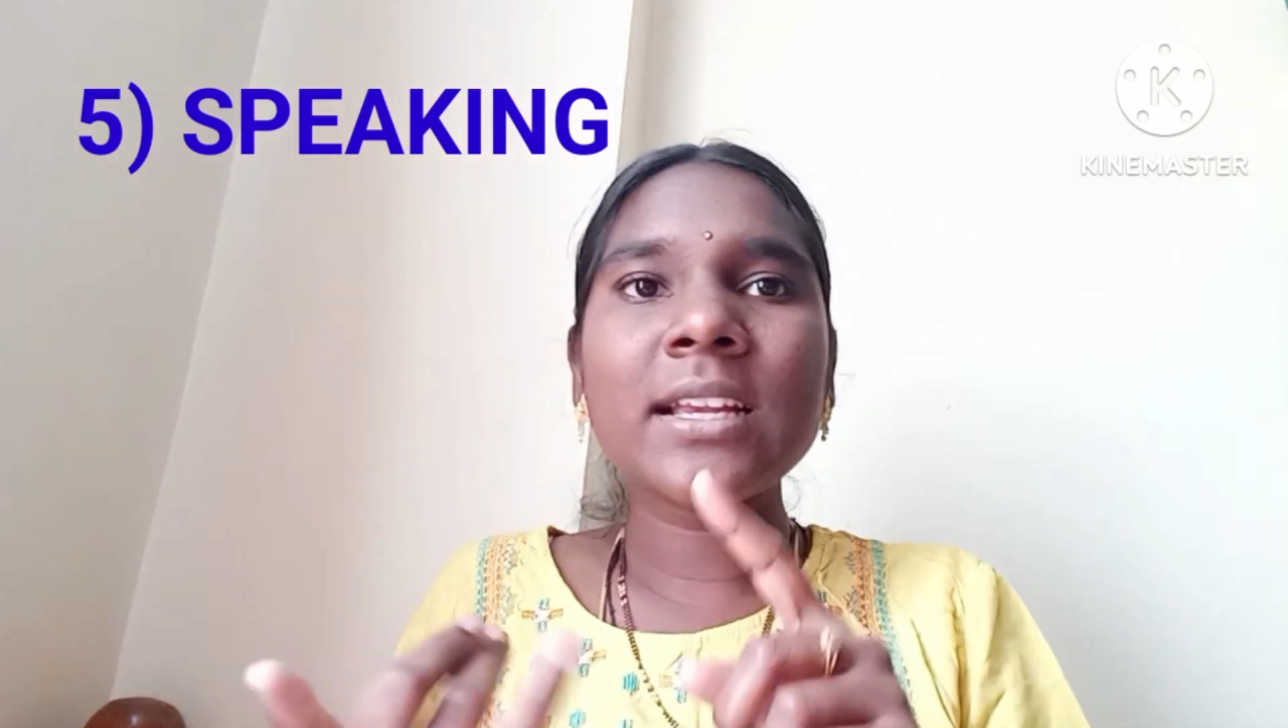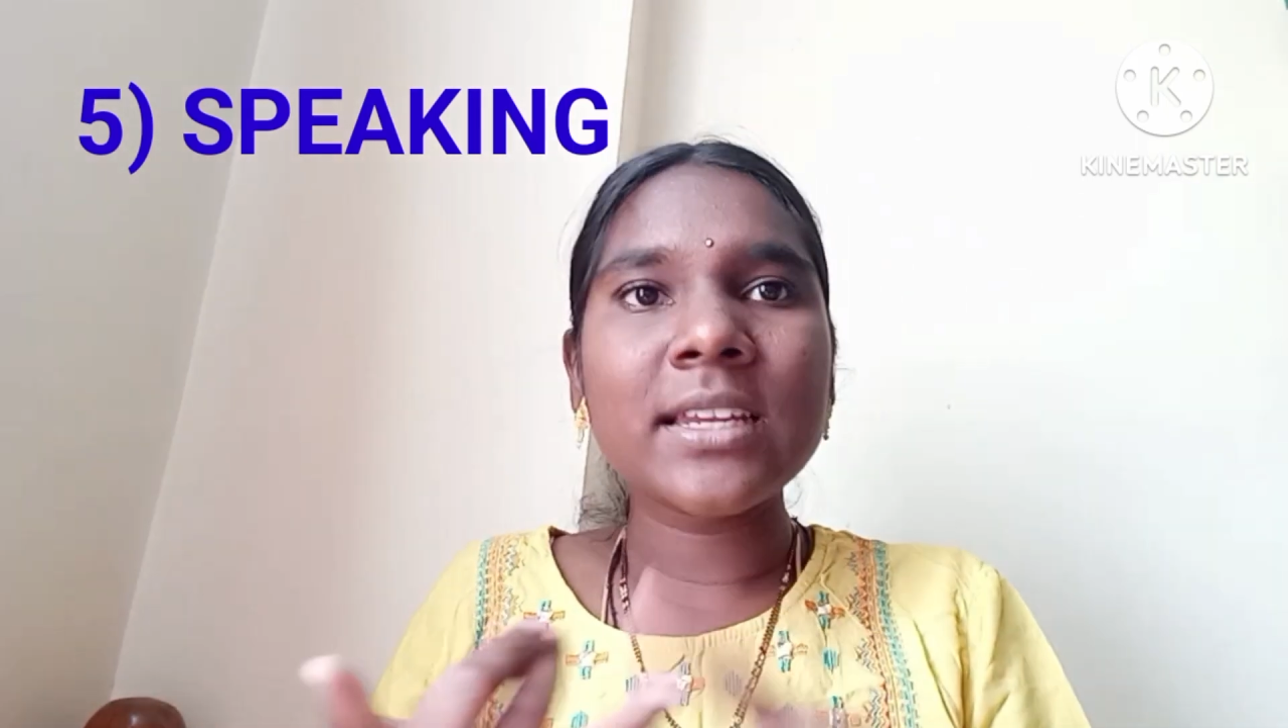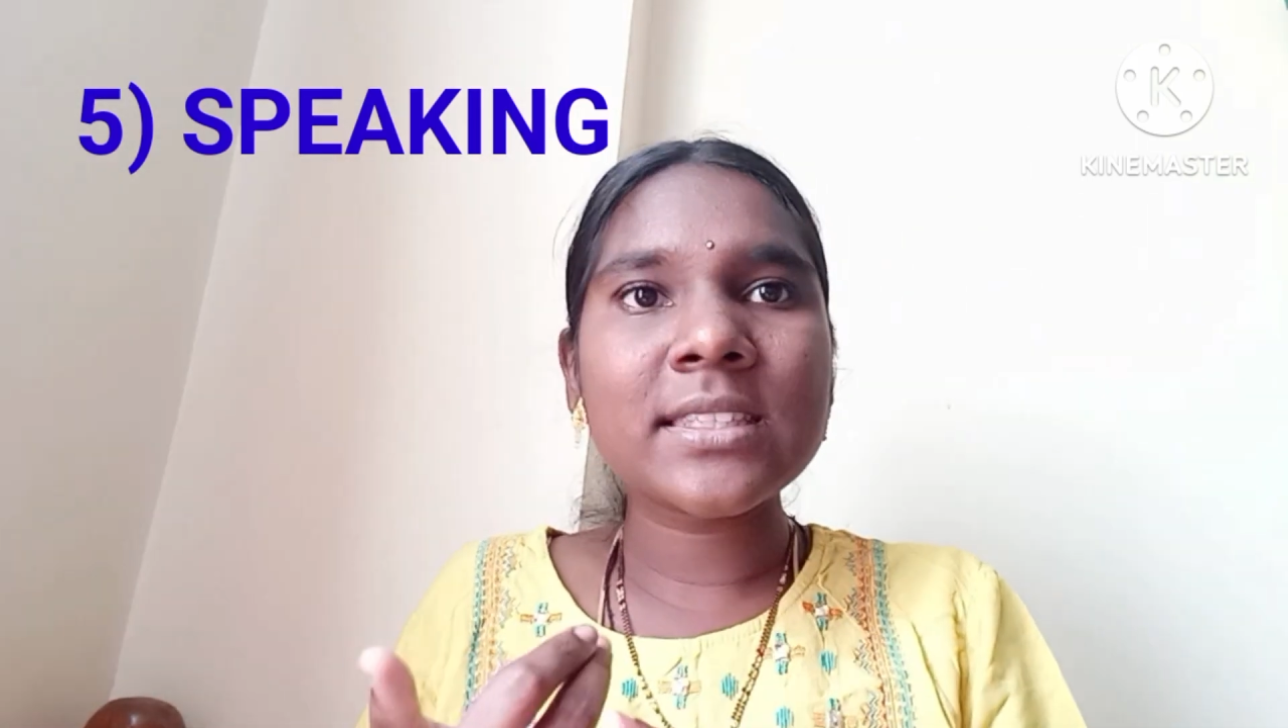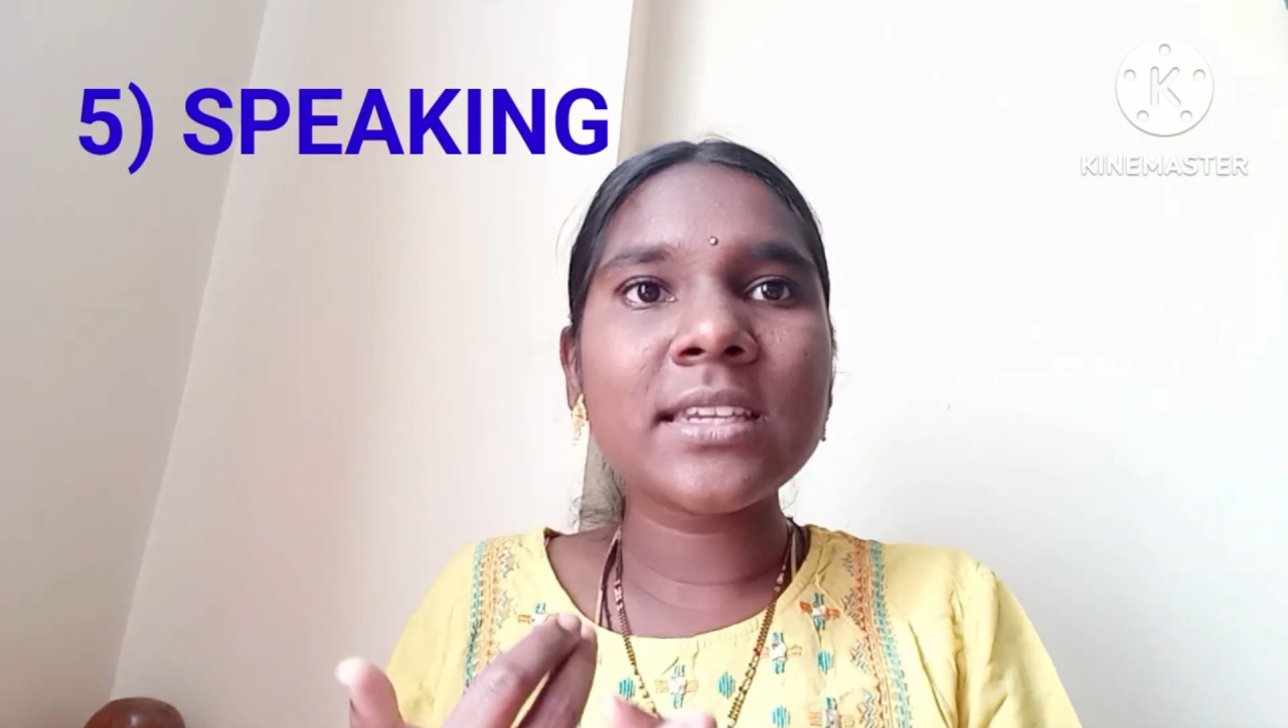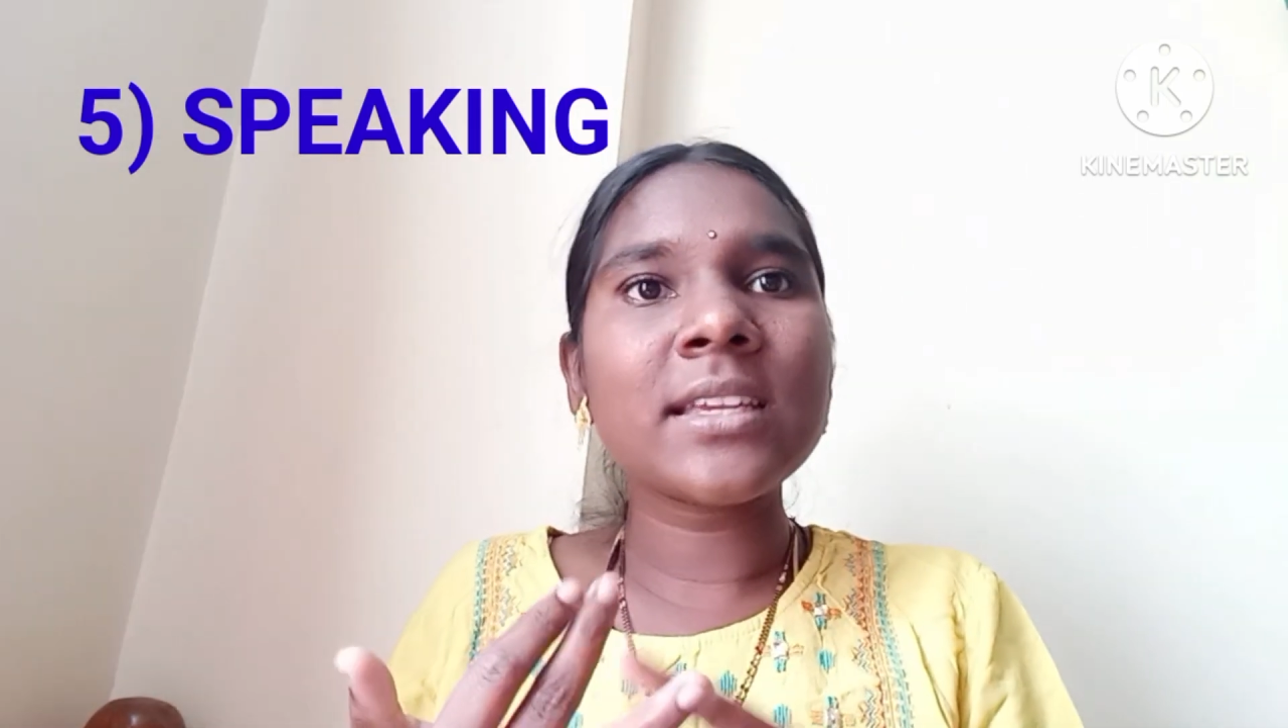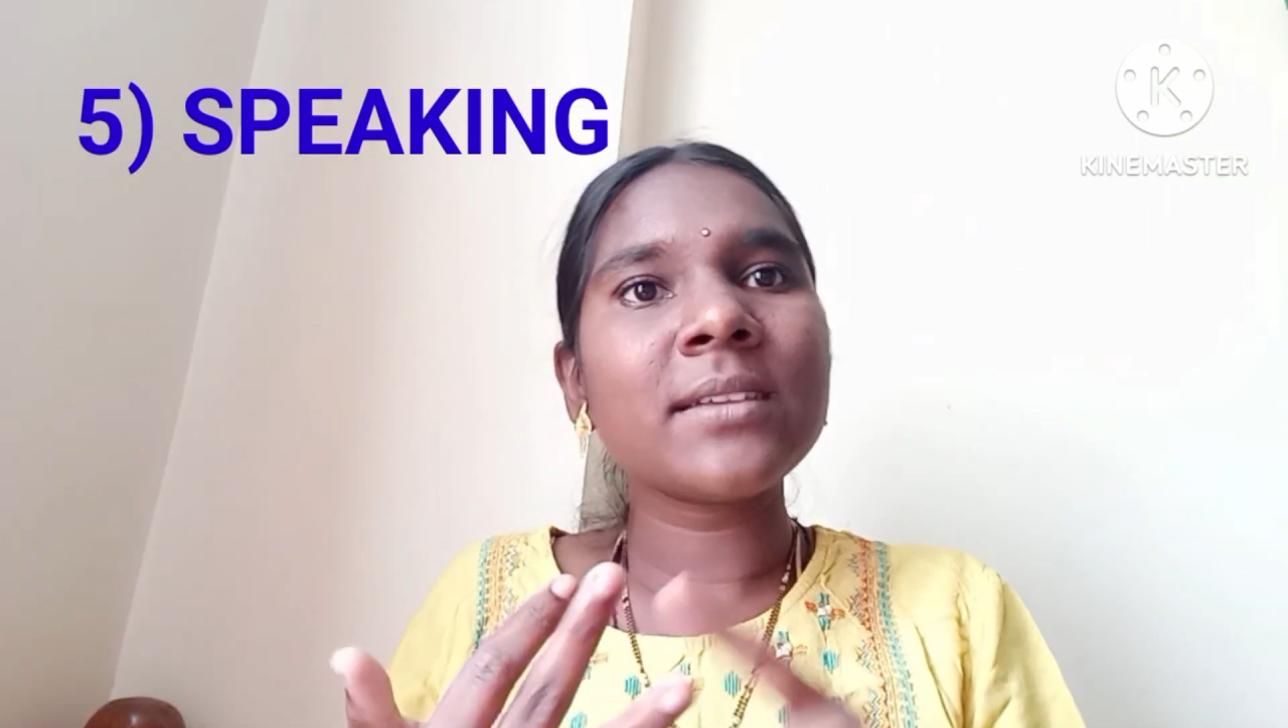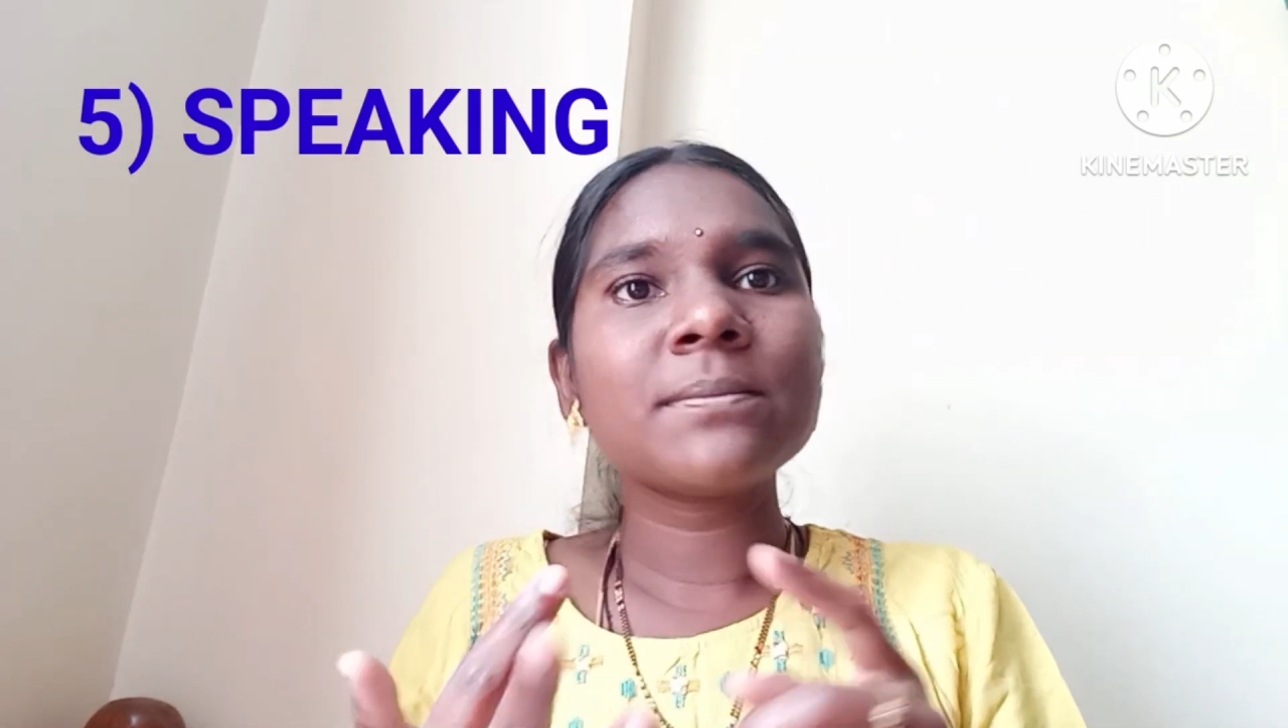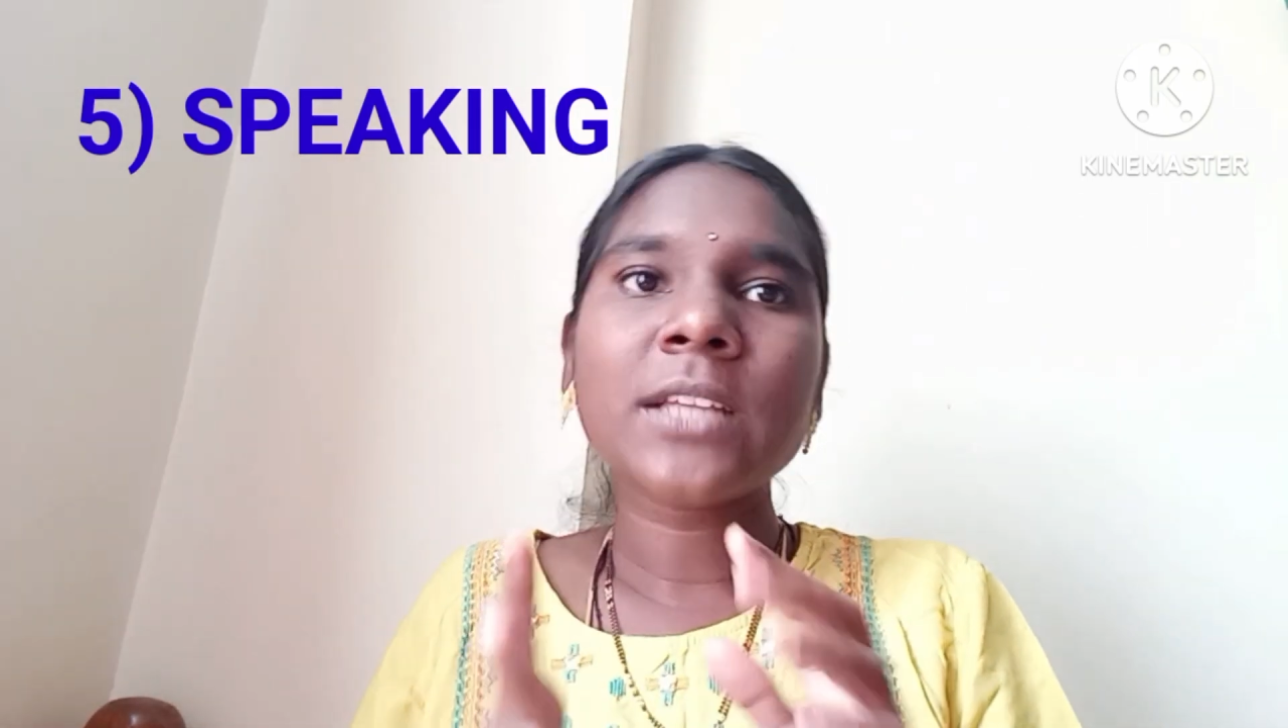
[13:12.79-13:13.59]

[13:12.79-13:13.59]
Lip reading: listening,